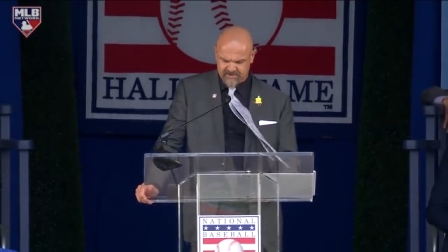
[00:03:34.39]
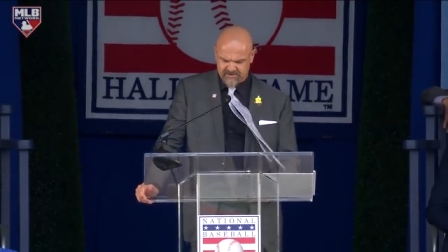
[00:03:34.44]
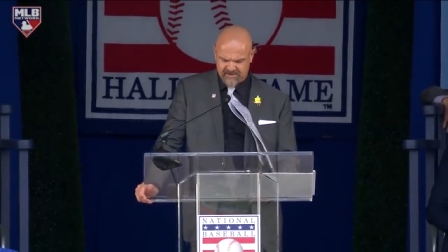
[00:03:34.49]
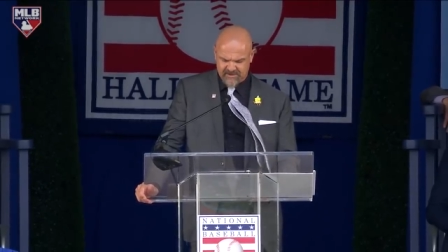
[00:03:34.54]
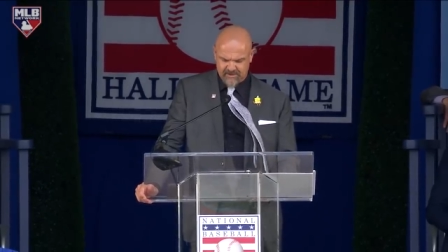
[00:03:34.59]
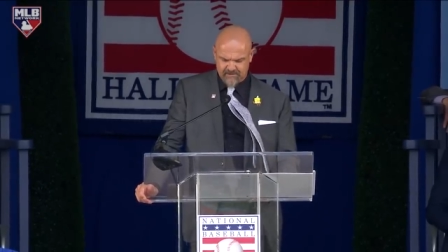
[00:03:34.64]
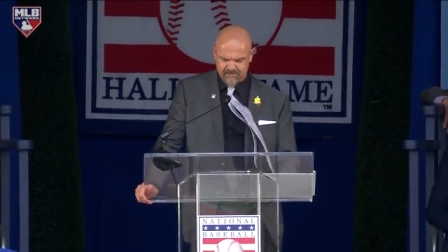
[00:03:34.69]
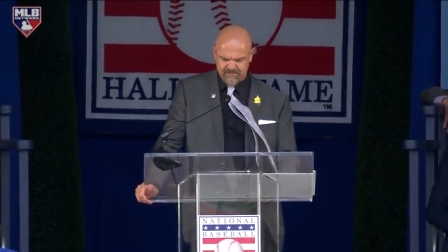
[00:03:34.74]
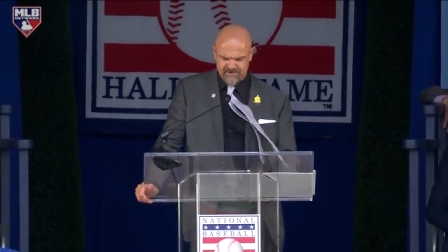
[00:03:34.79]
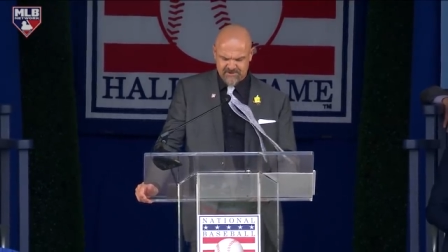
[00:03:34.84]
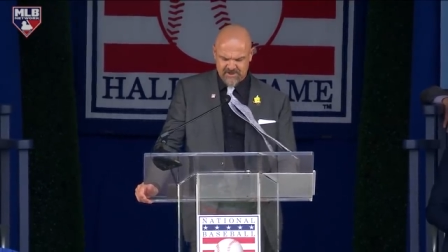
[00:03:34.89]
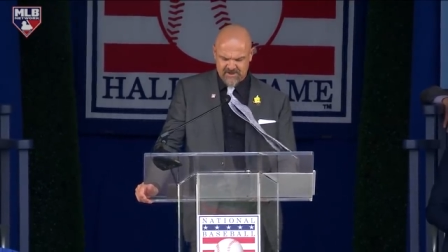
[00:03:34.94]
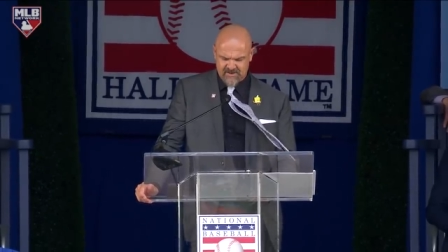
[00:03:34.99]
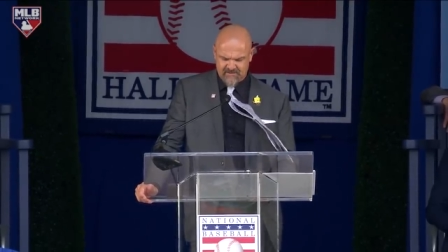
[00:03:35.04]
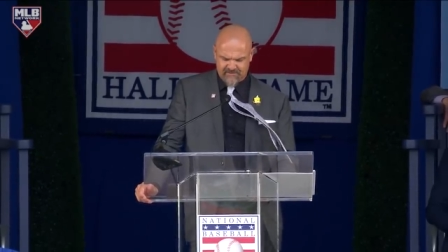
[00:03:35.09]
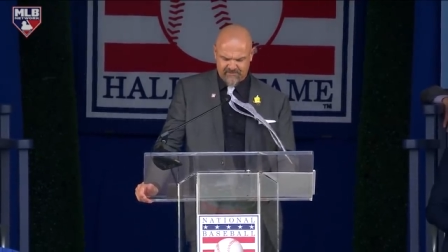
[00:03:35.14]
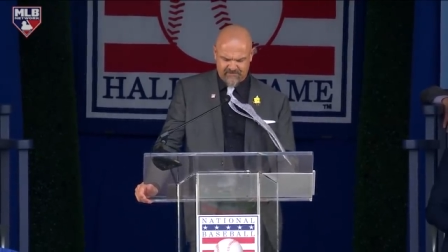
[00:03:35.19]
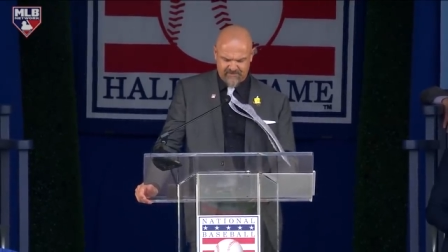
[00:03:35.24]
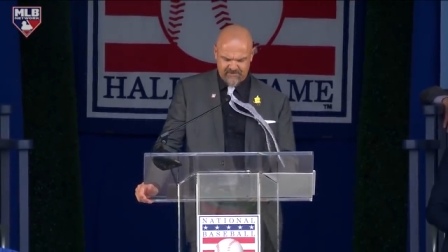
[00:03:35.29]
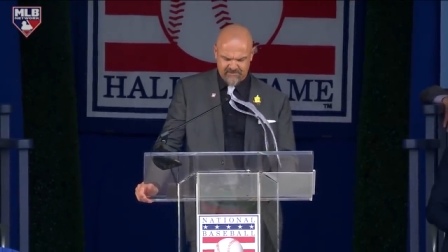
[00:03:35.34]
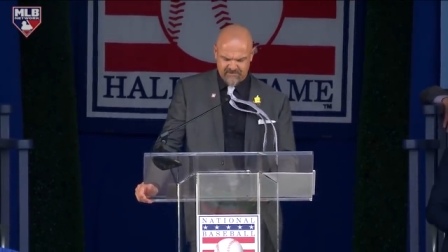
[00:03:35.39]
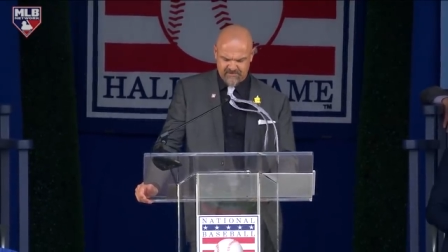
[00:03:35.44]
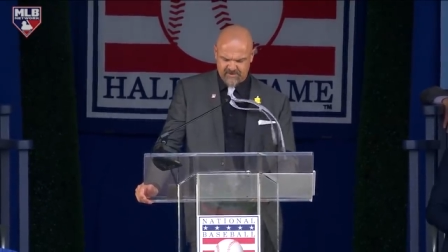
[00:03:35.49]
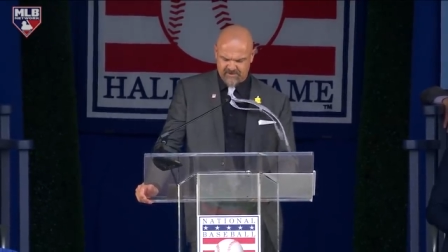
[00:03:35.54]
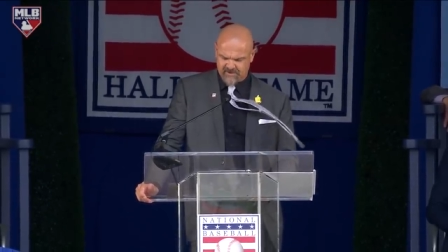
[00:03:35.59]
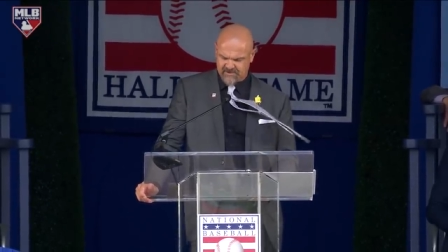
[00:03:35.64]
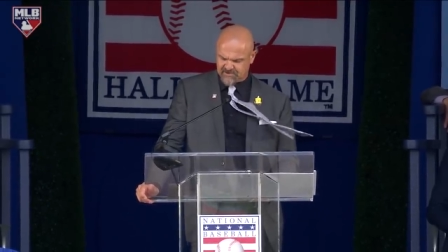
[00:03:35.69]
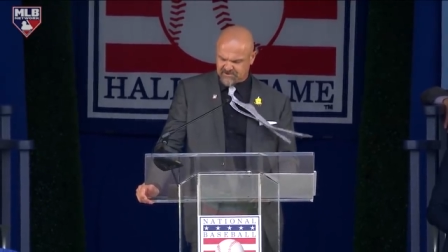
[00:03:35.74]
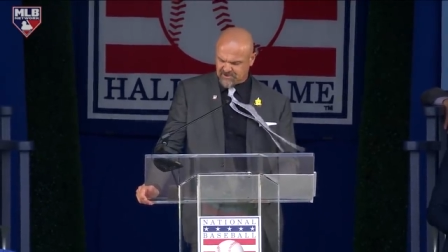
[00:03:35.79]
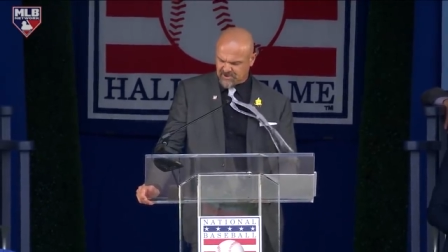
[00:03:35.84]
Tim, Jeff,
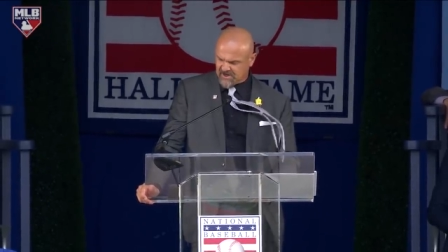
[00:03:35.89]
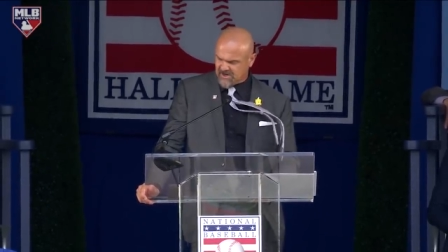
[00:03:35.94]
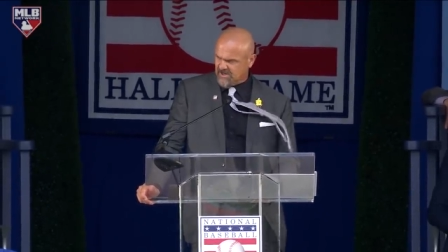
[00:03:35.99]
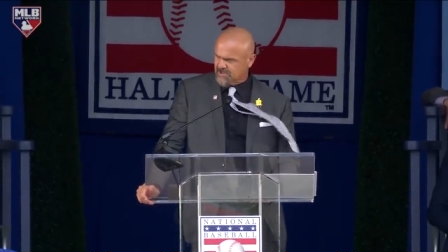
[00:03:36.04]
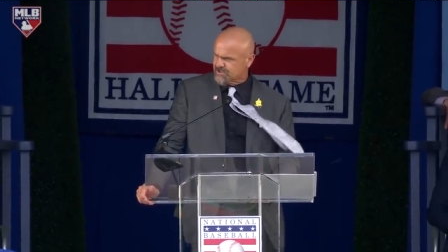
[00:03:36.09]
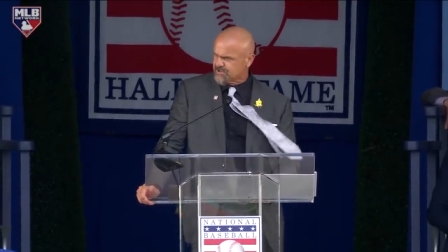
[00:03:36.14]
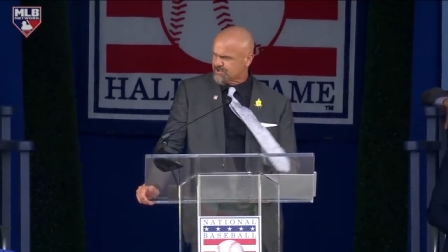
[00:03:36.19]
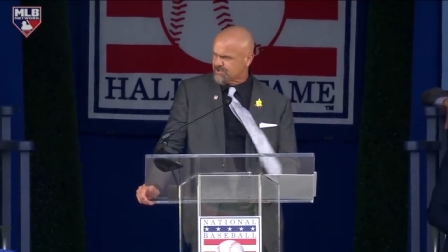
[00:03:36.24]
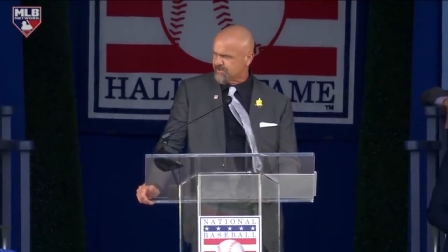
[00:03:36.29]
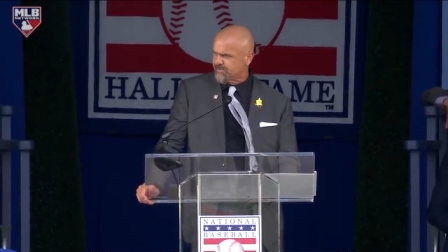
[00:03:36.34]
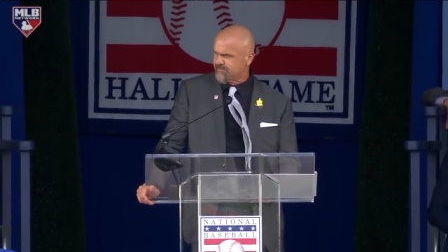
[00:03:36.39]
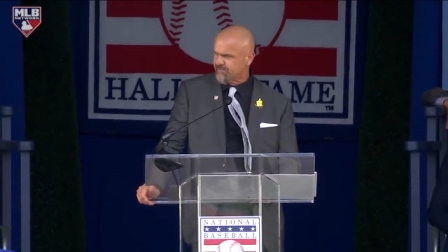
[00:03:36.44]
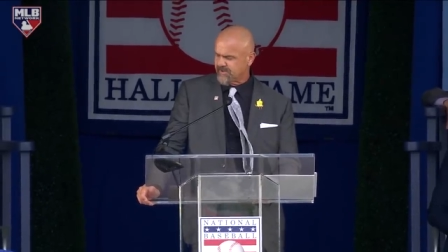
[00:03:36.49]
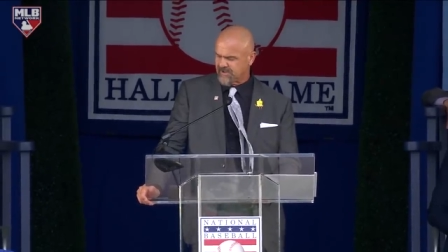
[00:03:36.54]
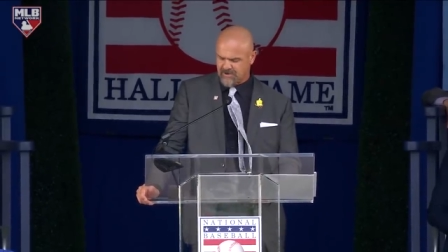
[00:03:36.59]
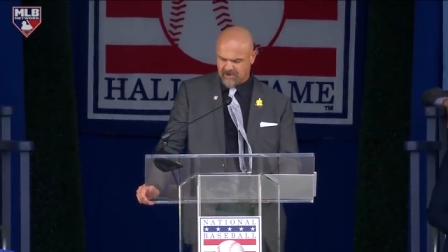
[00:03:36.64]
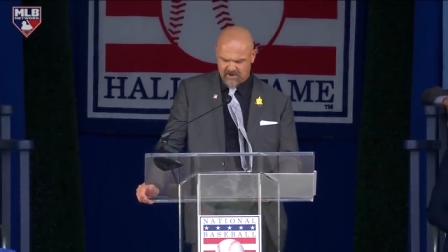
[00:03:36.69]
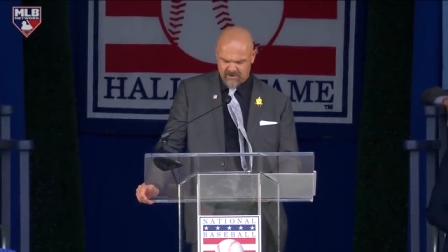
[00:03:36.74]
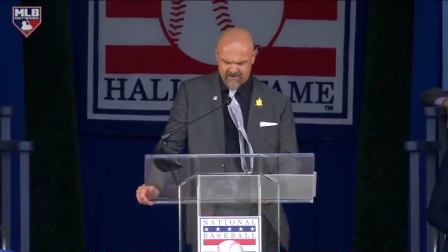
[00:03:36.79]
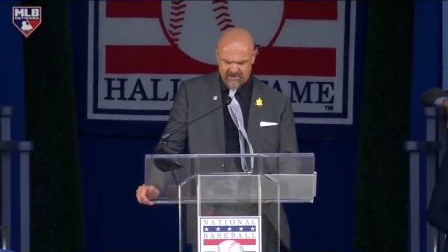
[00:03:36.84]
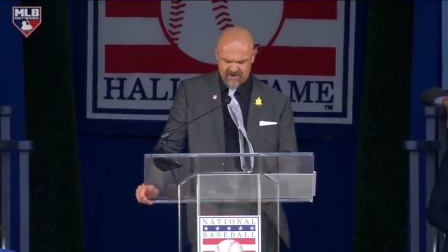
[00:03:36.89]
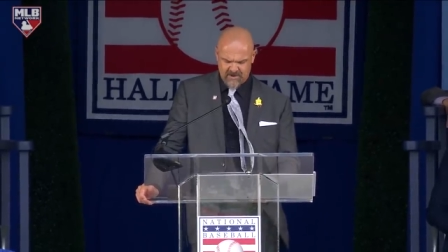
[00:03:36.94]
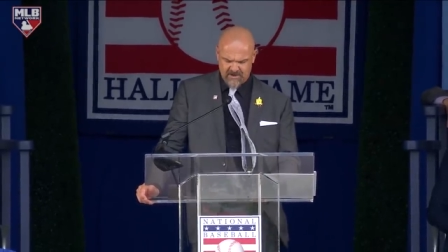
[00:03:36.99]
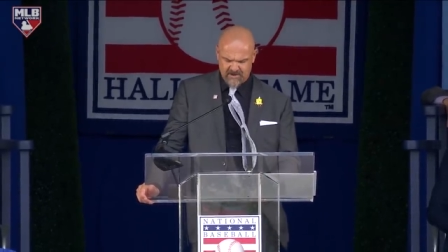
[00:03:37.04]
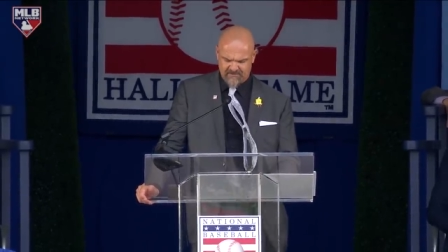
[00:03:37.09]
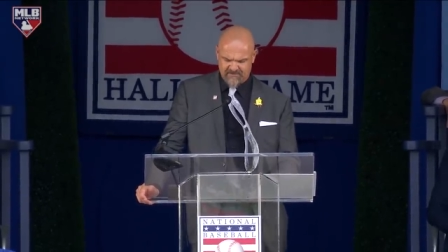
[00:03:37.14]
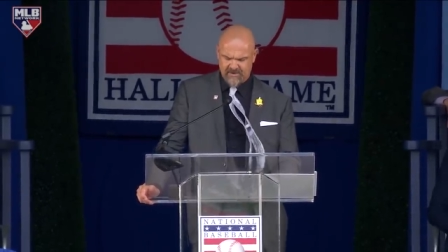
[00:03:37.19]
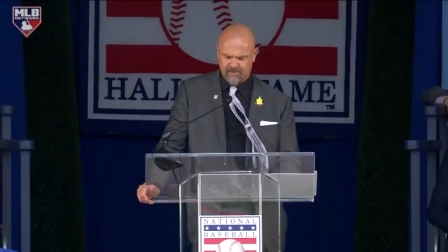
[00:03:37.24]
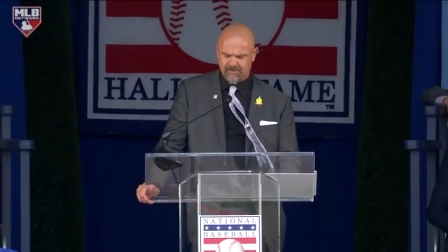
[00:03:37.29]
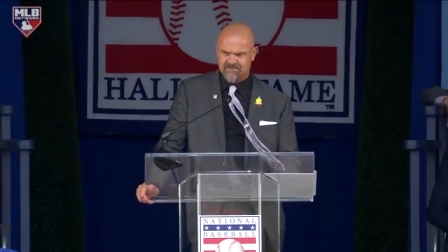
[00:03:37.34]
and Josh, and all the
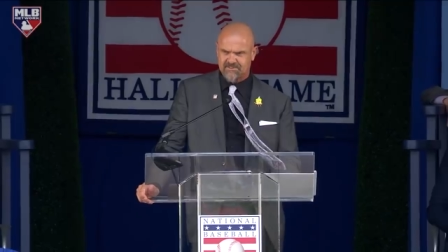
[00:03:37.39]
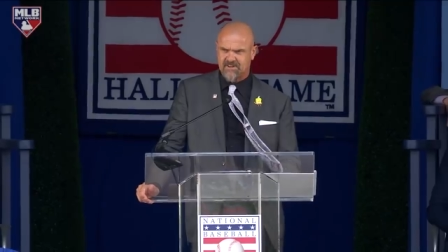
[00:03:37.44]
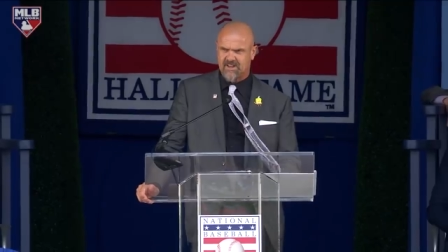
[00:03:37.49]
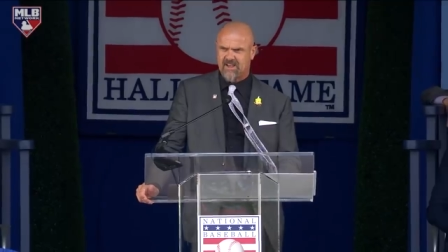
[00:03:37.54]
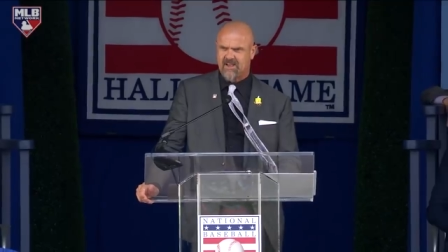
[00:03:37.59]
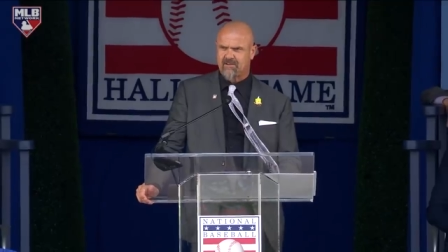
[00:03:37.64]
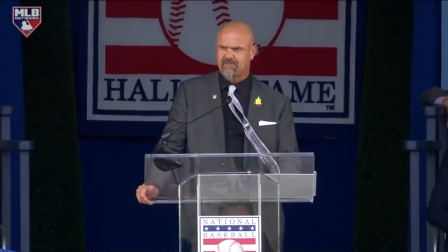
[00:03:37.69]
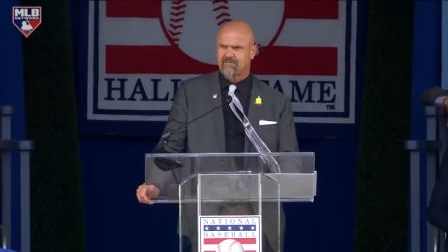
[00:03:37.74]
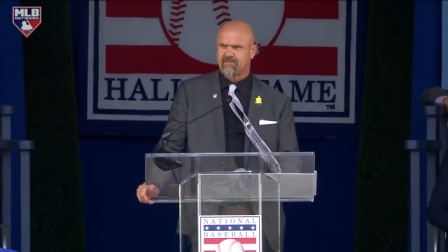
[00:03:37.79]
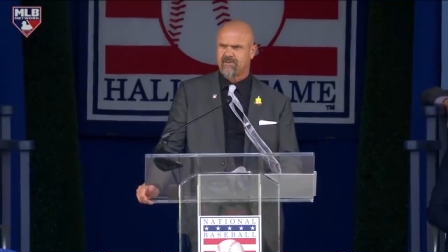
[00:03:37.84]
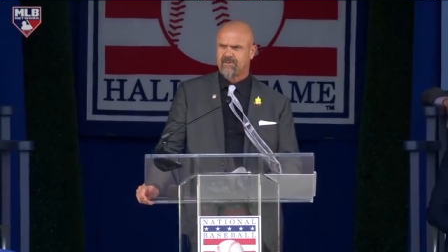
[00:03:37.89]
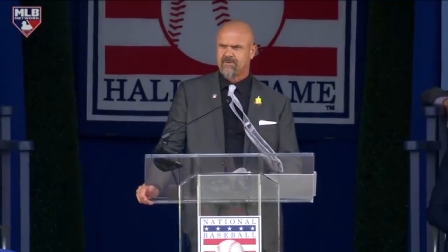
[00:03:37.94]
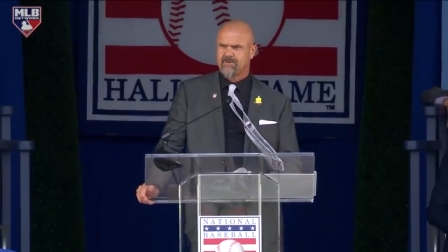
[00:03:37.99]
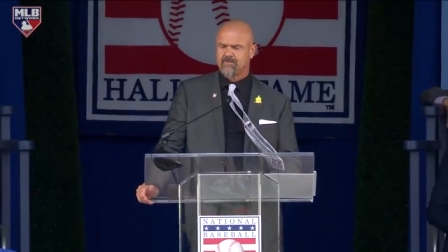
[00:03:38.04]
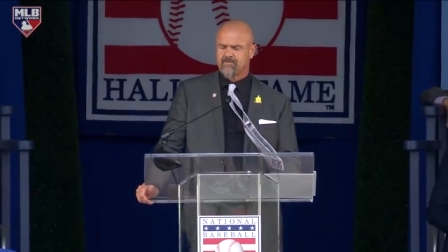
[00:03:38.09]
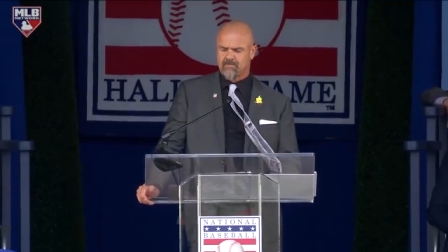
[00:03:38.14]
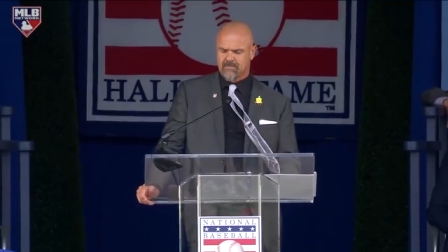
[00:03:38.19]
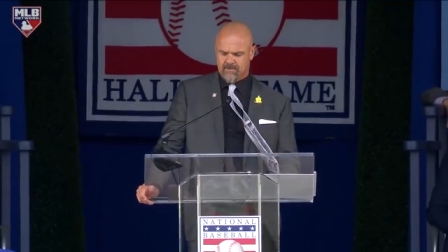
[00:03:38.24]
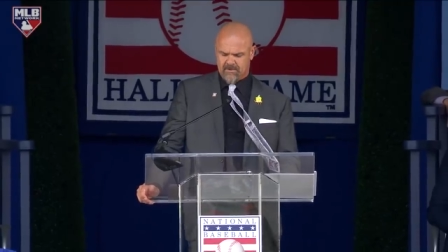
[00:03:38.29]
Hall of Fame staff.